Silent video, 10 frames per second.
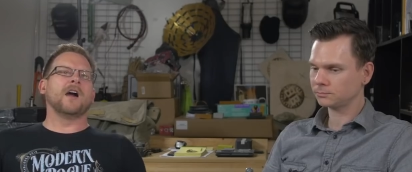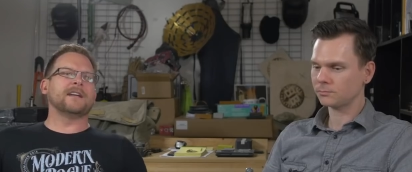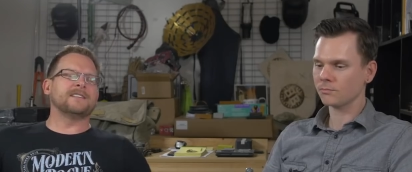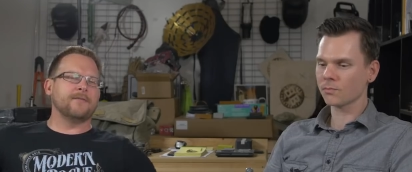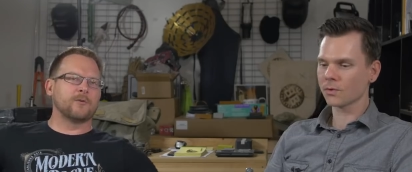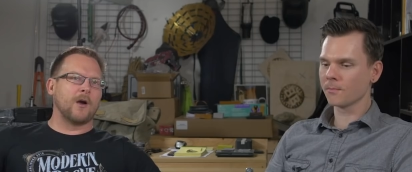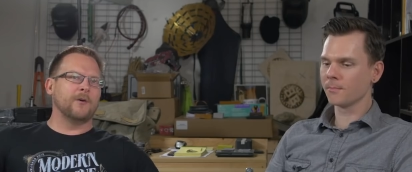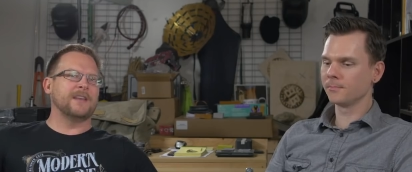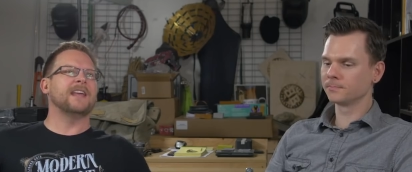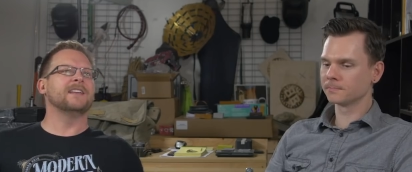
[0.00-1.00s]
Speaker 1: All right, David
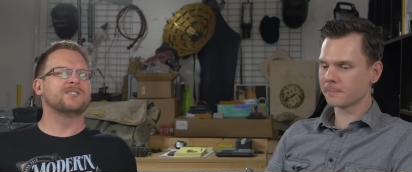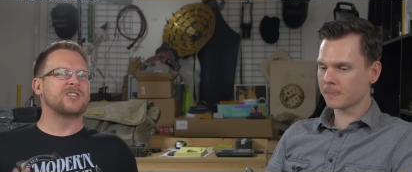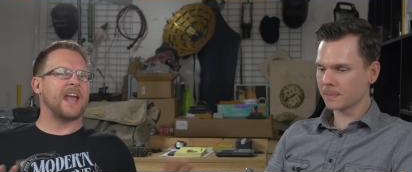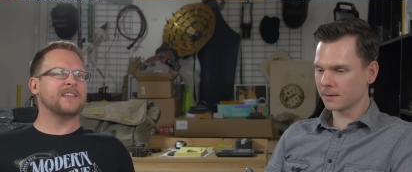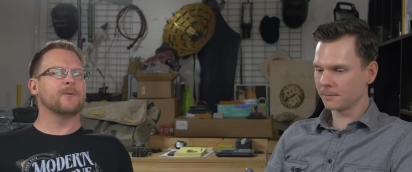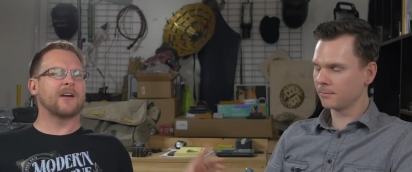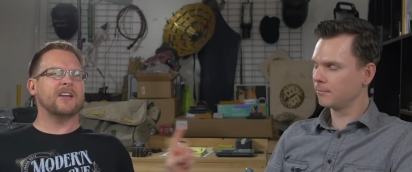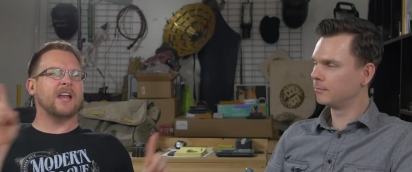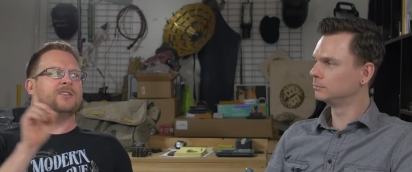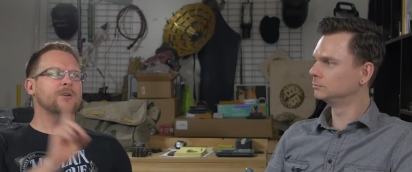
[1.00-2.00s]
Rowyn, it is
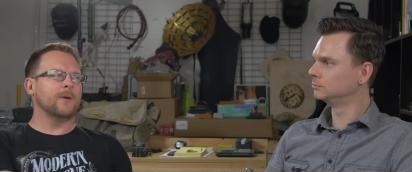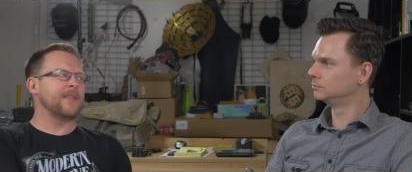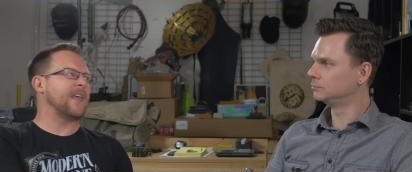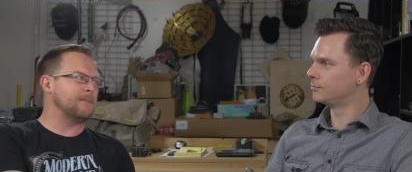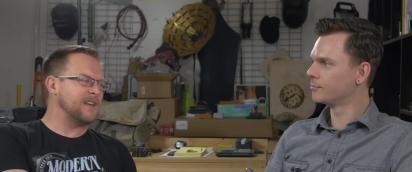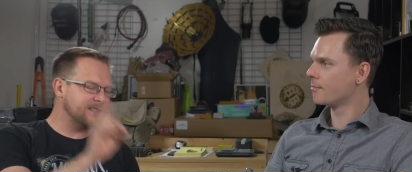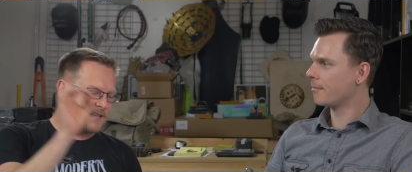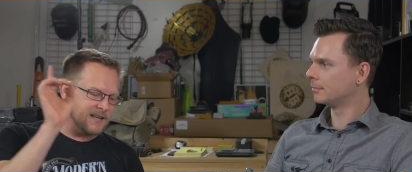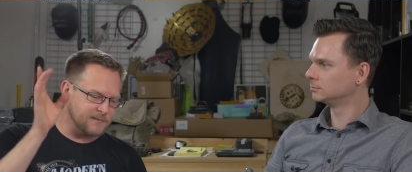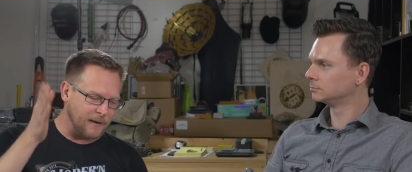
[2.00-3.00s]
January, and you know what that means?
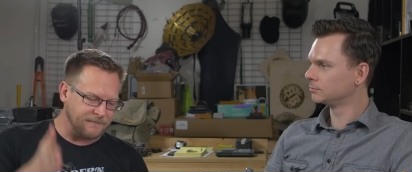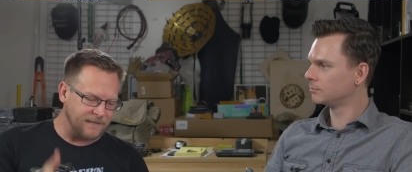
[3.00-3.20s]
It is my